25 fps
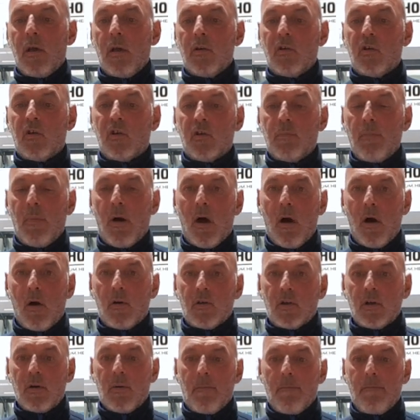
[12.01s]

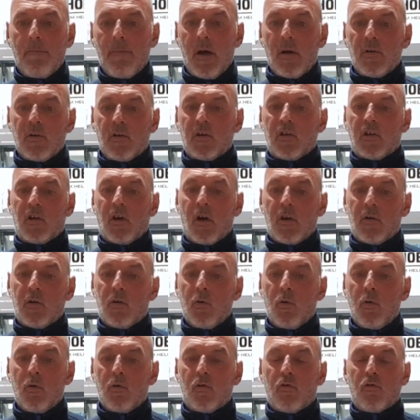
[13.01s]
Smart
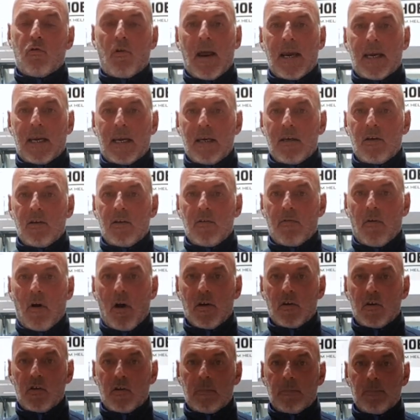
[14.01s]
Motorcycle Tracking
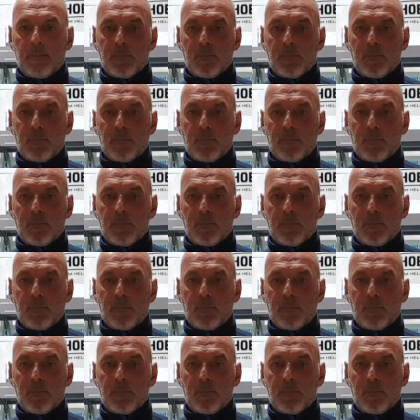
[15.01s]
Device.